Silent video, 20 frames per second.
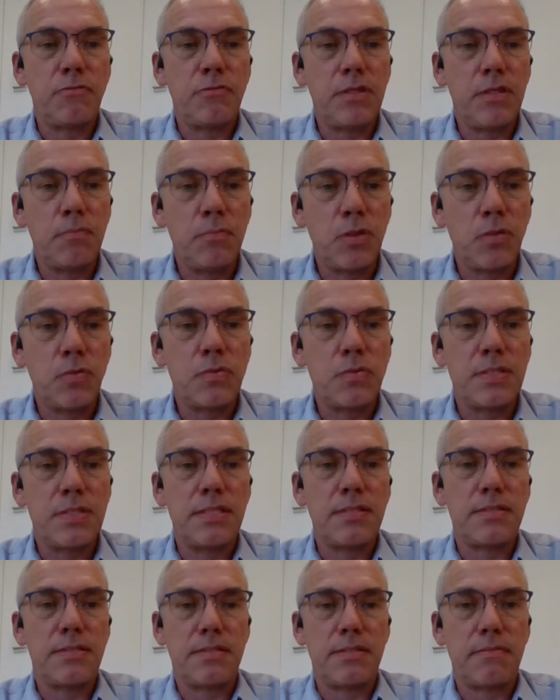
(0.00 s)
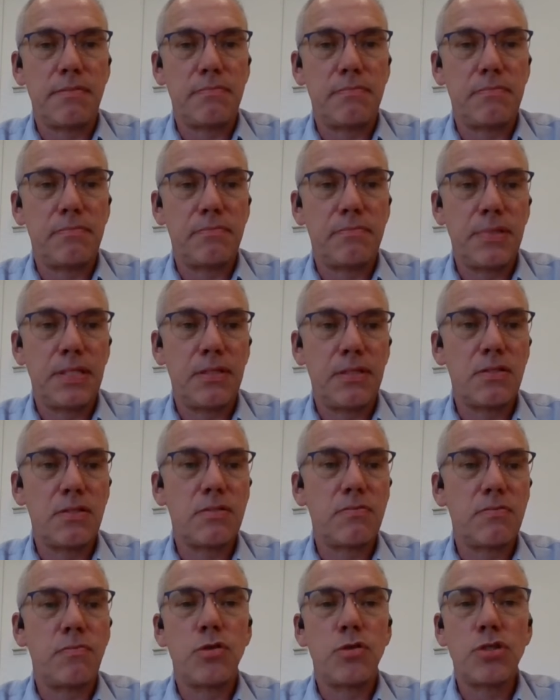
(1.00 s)
of the immune system,
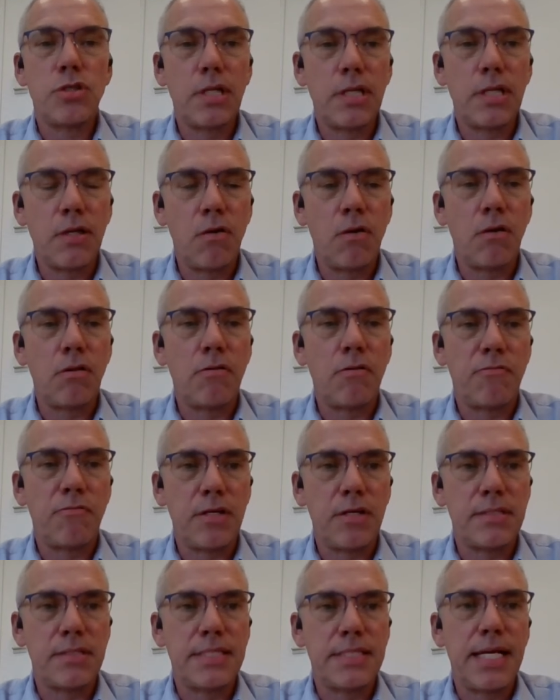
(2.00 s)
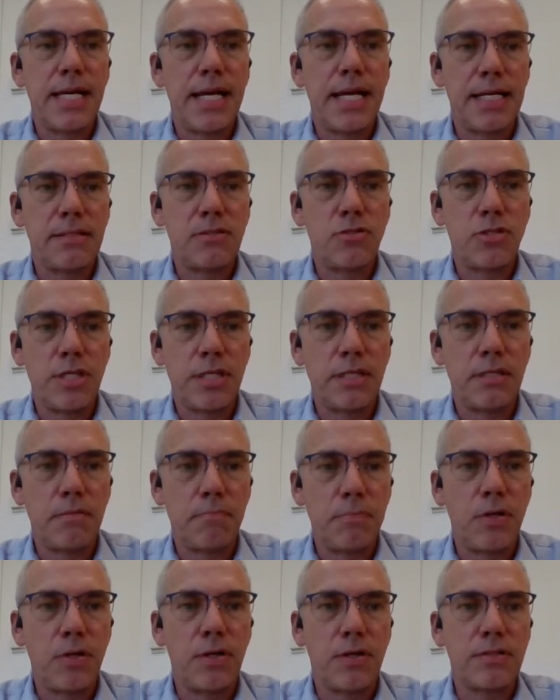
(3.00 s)
because virtually all of us had
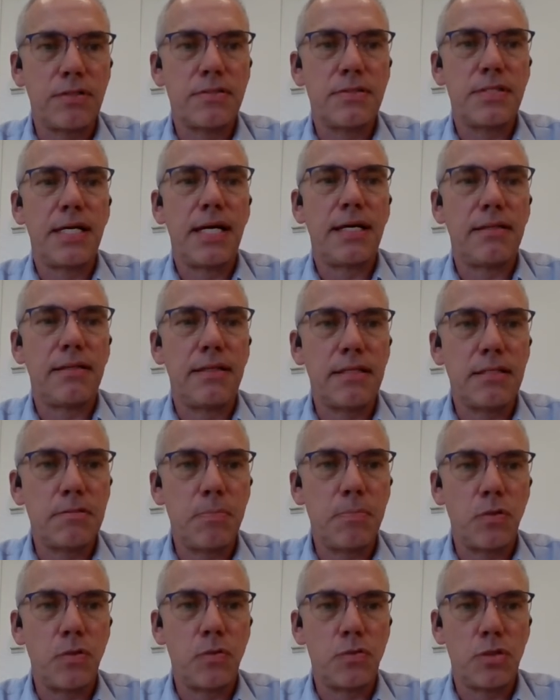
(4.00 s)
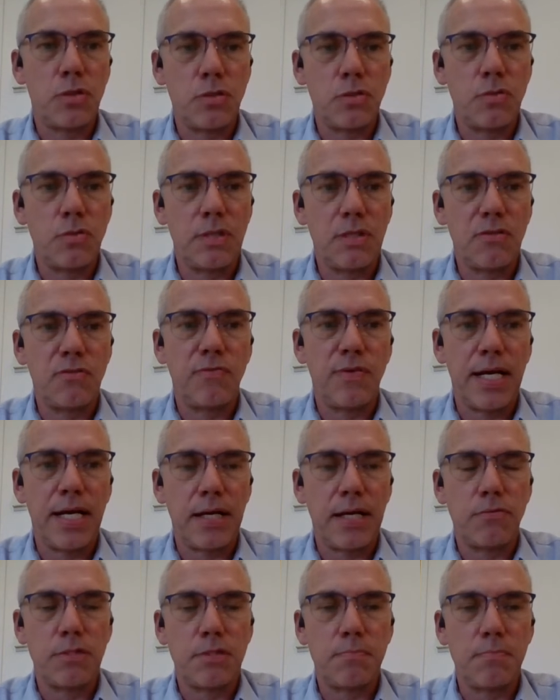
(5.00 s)
chickenpox, had exposure to this
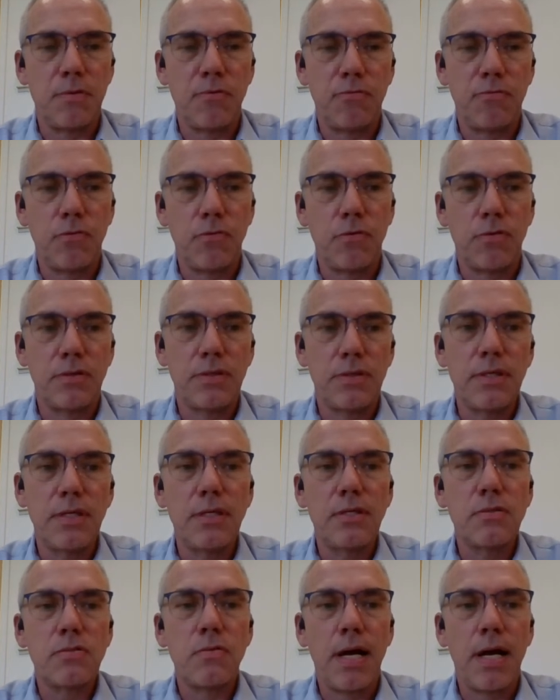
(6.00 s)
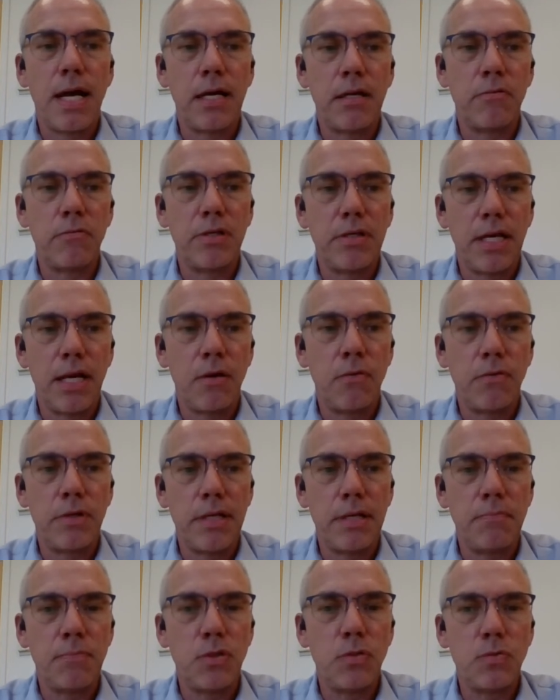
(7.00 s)
virus before. So our
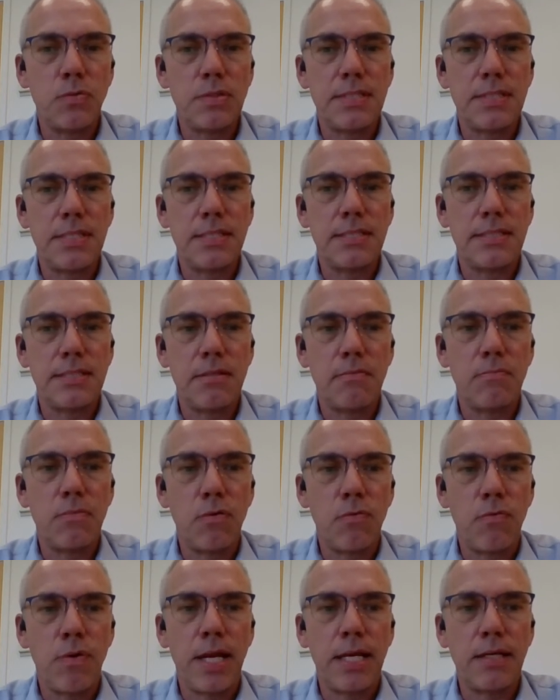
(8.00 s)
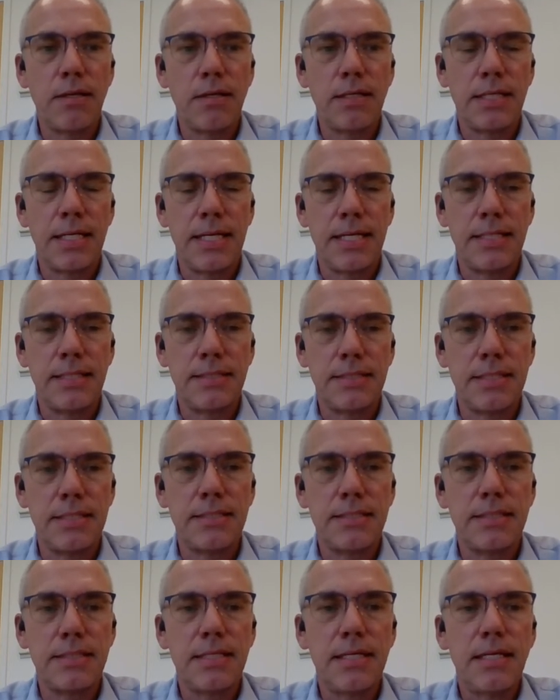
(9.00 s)
immune system
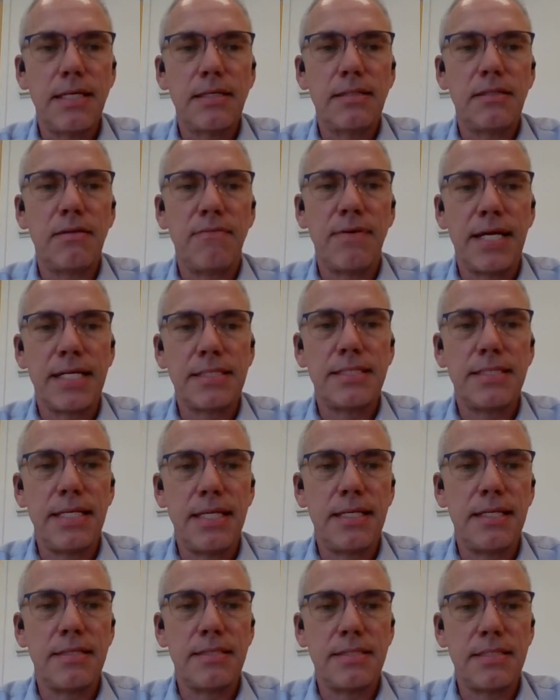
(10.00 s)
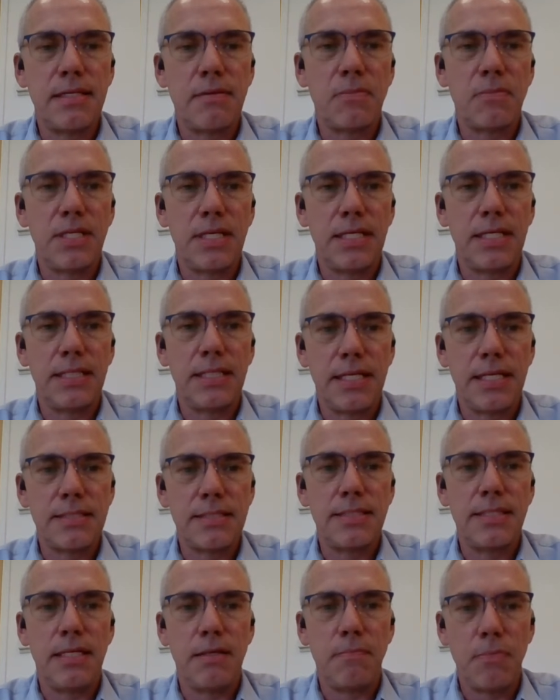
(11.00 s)
recognizes the vaccine as something it
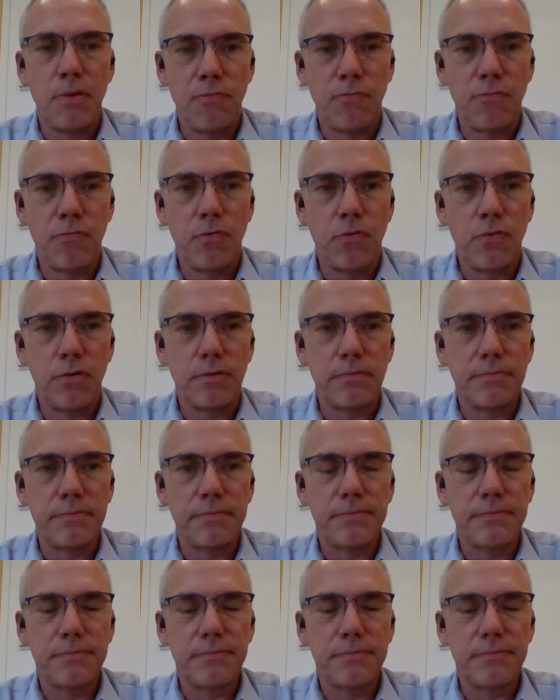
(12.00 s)
has seen before.